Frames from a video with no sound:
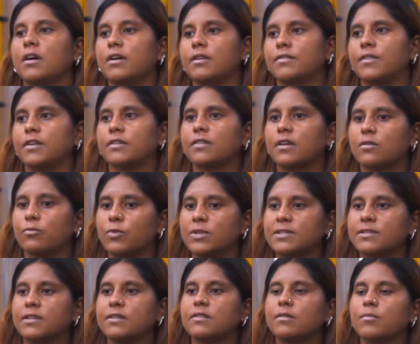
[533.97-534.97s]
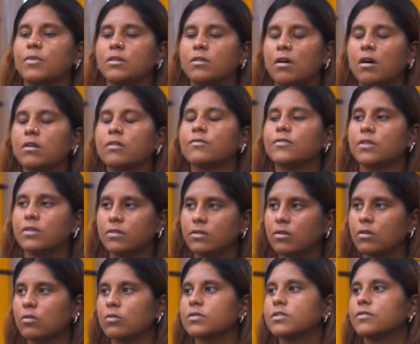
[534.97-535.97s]
I think that we see them a lot in the
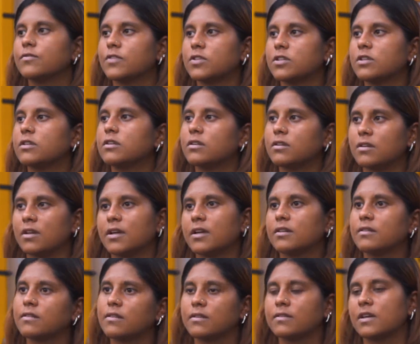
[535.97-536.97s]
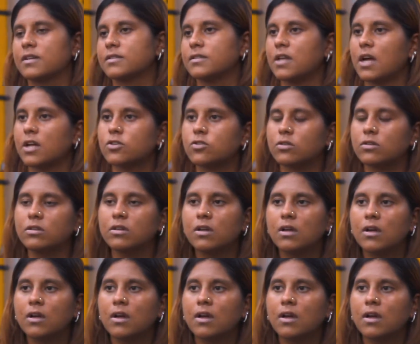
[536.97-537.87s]
girls division, and I can think that's natural.